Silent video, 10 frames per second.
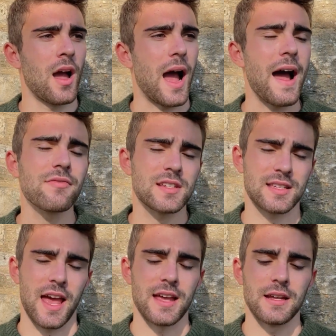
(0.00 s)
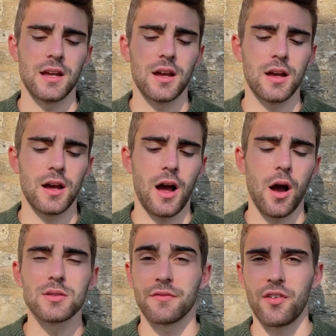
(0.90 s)
I have to say,
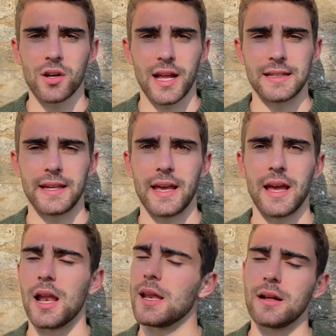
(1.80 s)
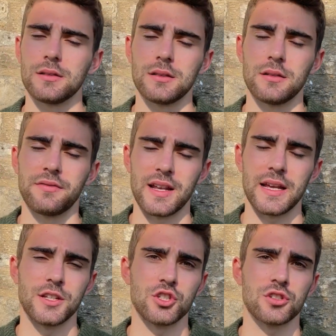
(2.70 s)
I was in Forcalquier, a little
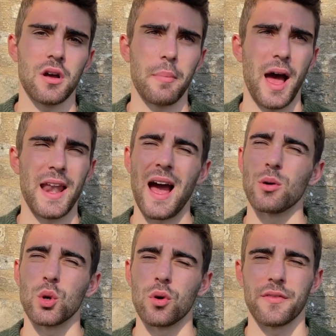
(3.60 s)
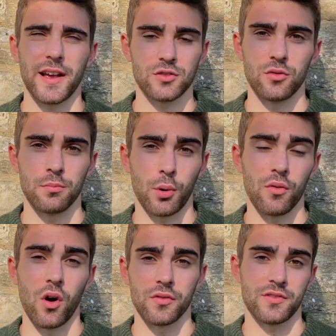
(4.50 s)
village about an hour north of
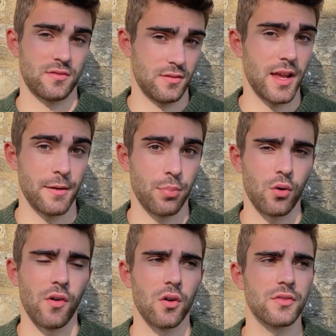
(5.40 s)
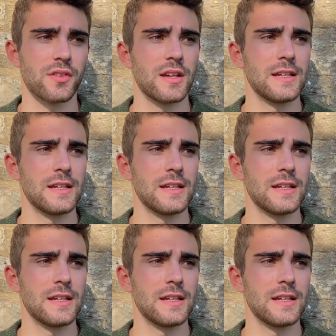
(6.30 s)
Aix-en-Provence, in Provence.